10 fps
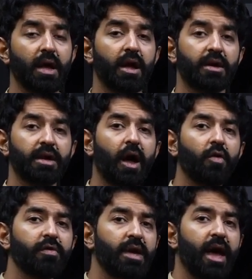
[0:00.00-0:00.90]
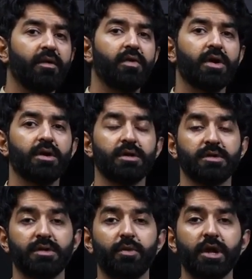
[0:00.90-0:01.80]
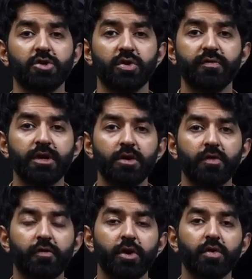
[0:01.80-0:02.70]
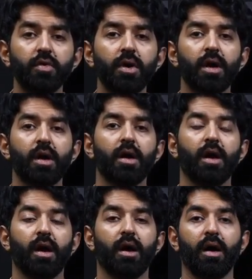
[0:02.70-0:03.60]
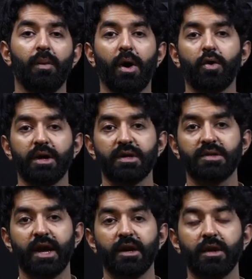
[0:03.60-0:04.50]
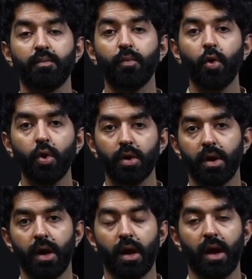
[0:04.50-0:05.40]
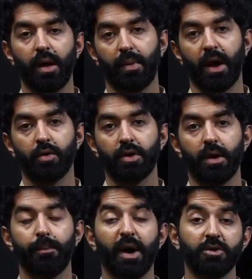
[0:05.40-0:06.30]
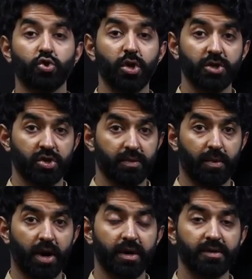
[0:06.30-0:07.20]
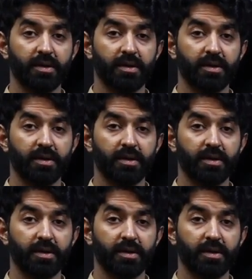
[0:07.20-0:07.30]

Now we have a simulation video for you about understanding more about punctuation marks.